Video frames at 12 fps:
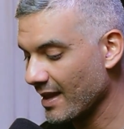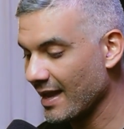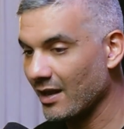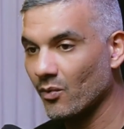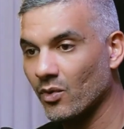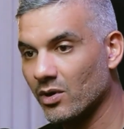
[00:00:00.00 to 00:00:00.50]

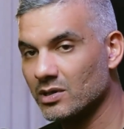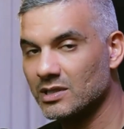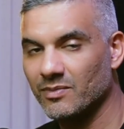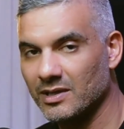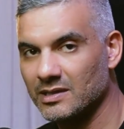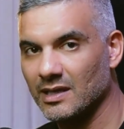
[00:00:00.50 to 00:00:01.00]
And what are
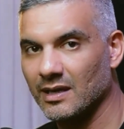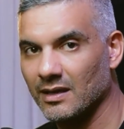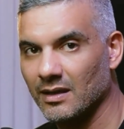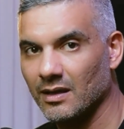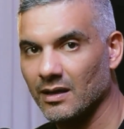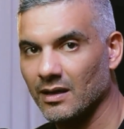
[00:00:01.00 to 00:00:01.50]
some things that
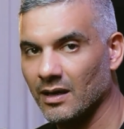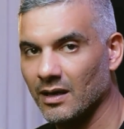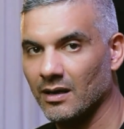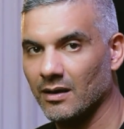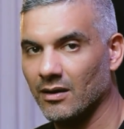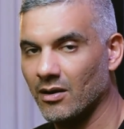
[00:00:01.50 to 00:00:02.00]

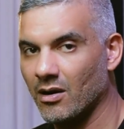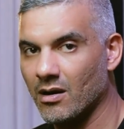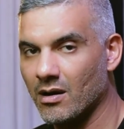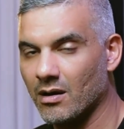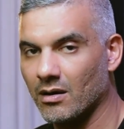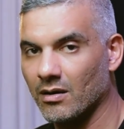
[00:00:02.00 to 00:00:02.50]
are